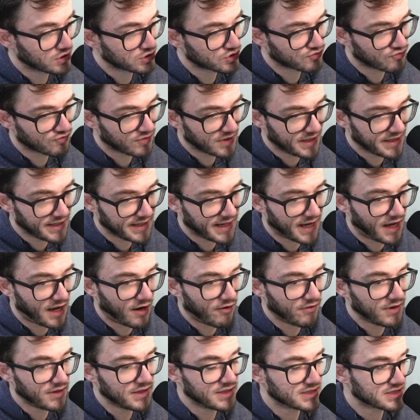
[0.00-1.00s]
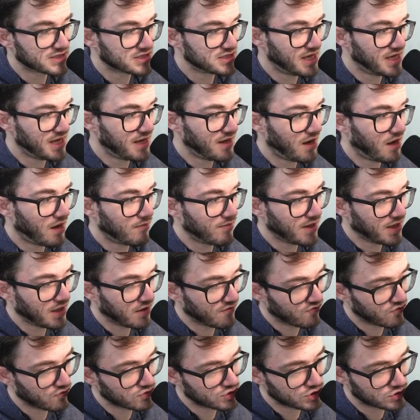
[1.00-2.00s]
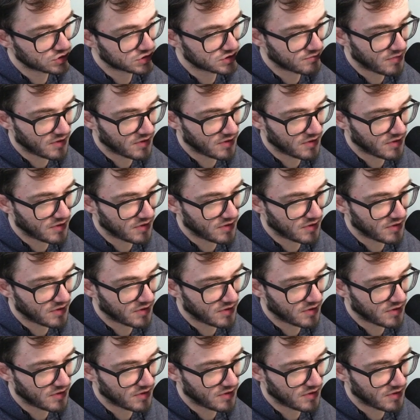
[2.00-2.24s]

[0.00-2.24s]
is really carrying the set. I mean, of course, you've got some